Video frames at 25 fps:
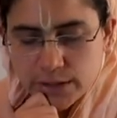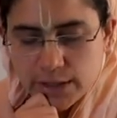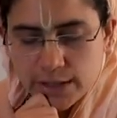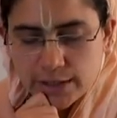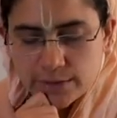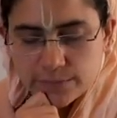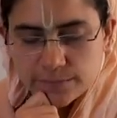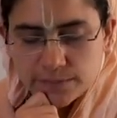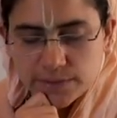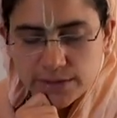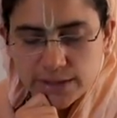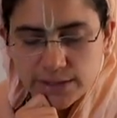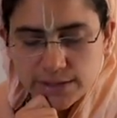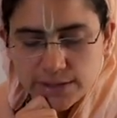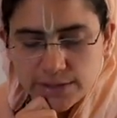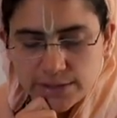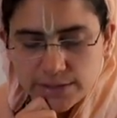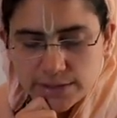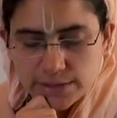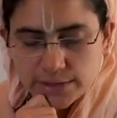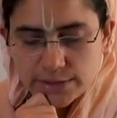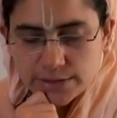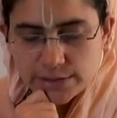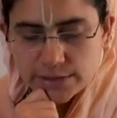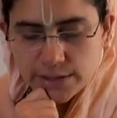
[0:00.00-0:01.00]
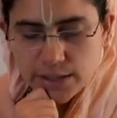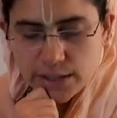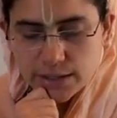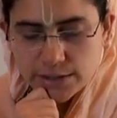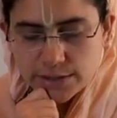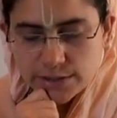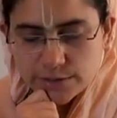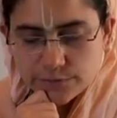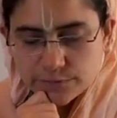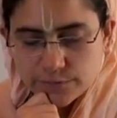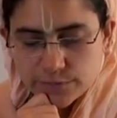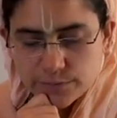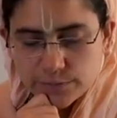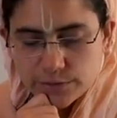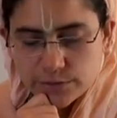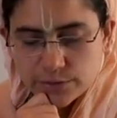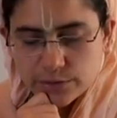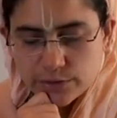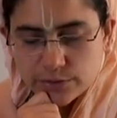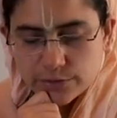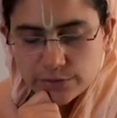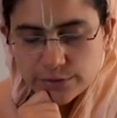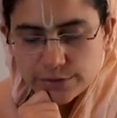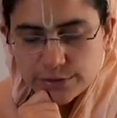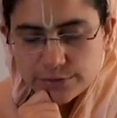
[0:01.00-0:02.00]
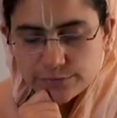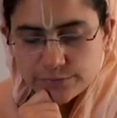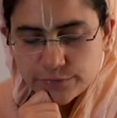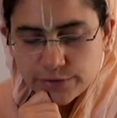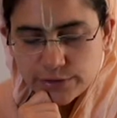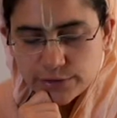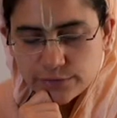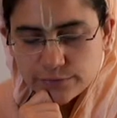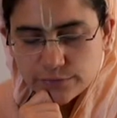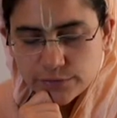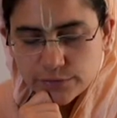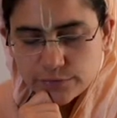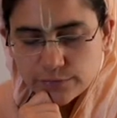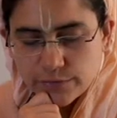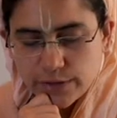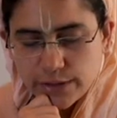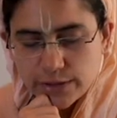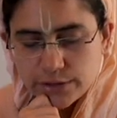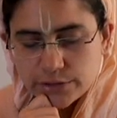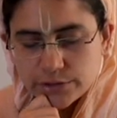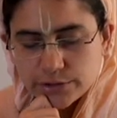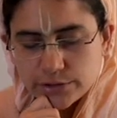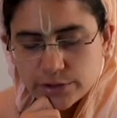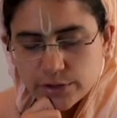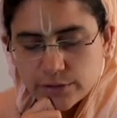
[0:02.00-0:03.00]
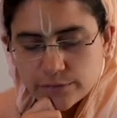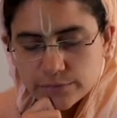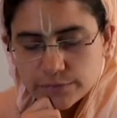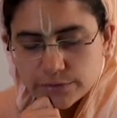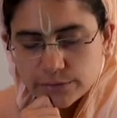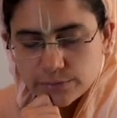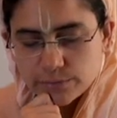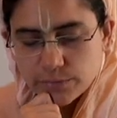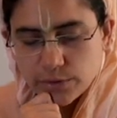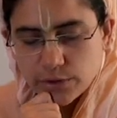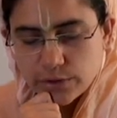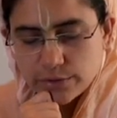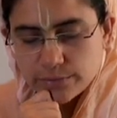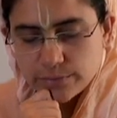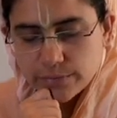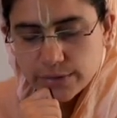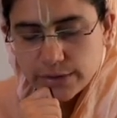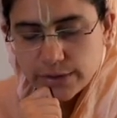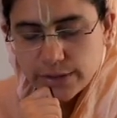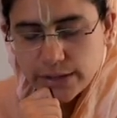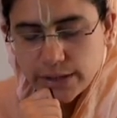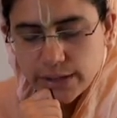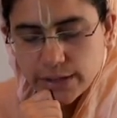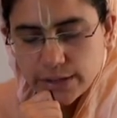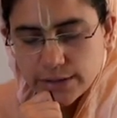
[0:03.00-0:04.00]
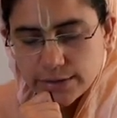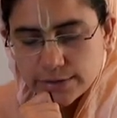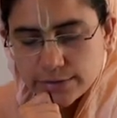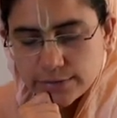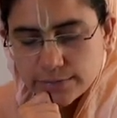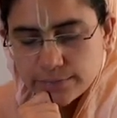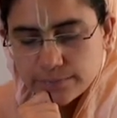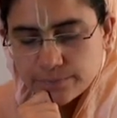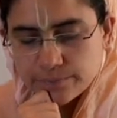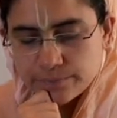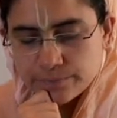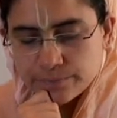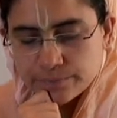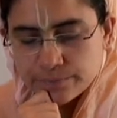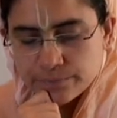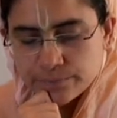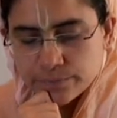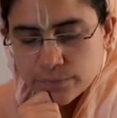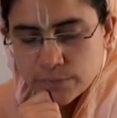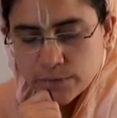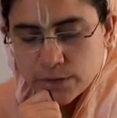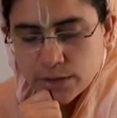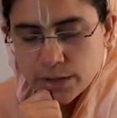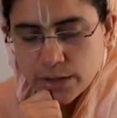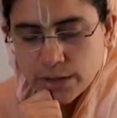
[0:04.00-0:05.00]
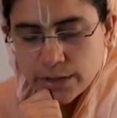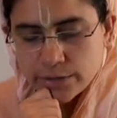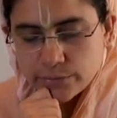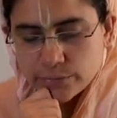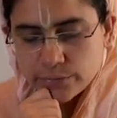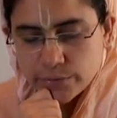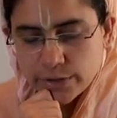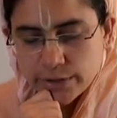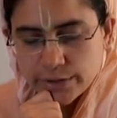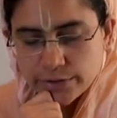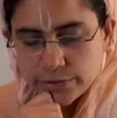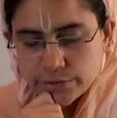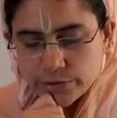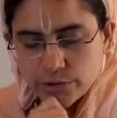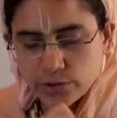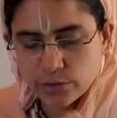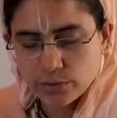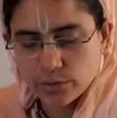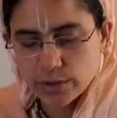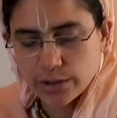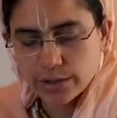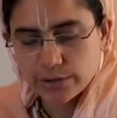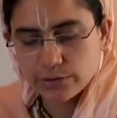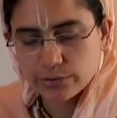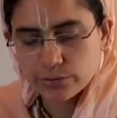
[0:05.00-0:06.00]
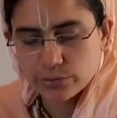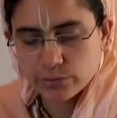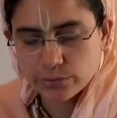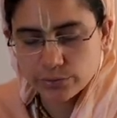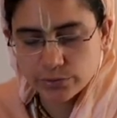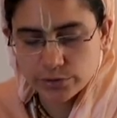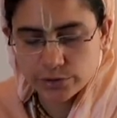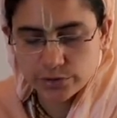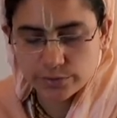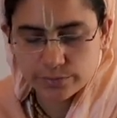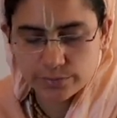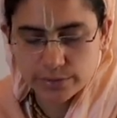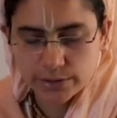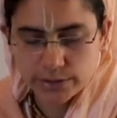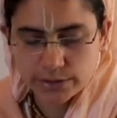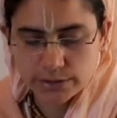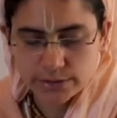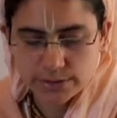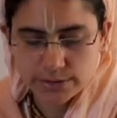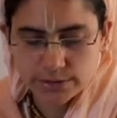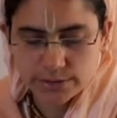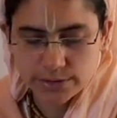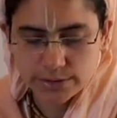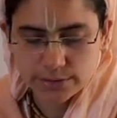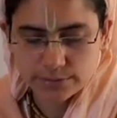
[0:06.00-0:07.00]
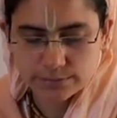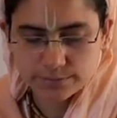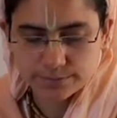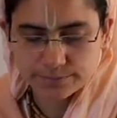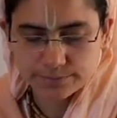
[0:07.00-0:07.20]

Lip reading: I place the dust from the lotus feet of the Vaishnavas upon my head. I wear no other ornaments.